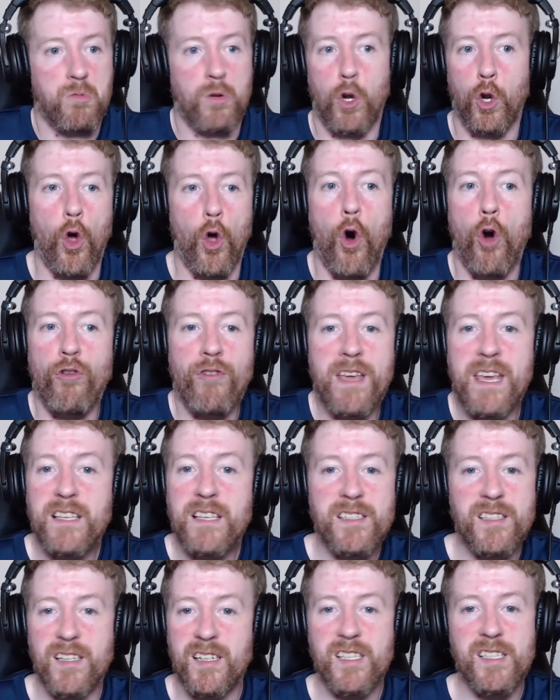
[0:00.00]
glory,
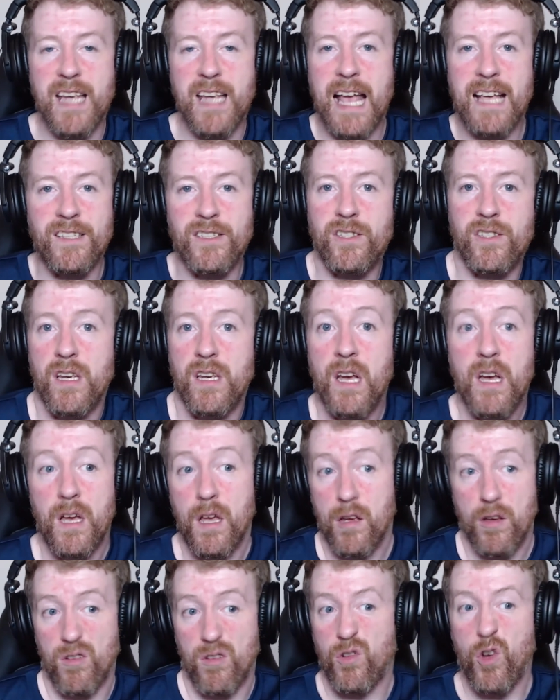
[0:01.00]
success,
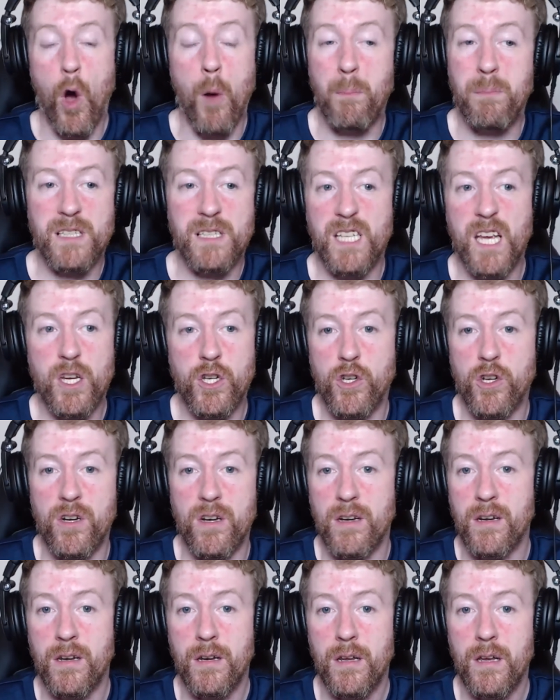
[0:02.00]

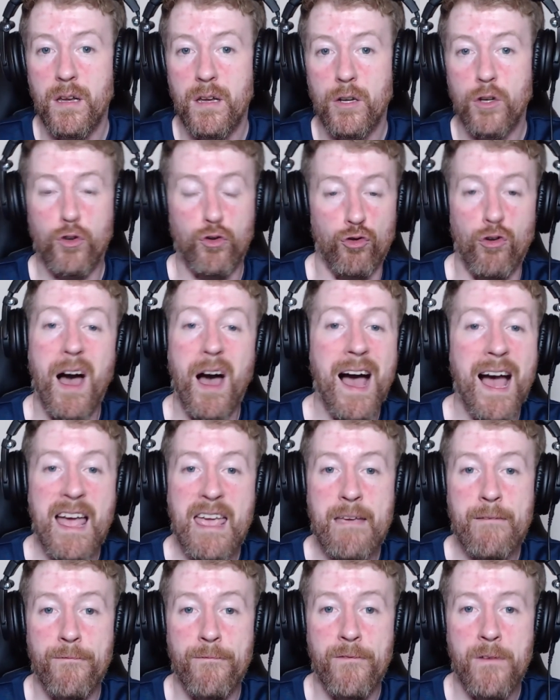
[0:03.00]
competition,
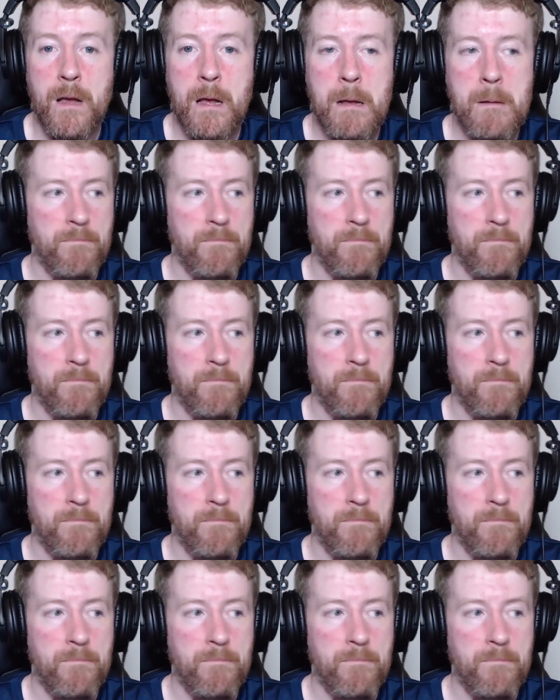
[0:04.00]
drive.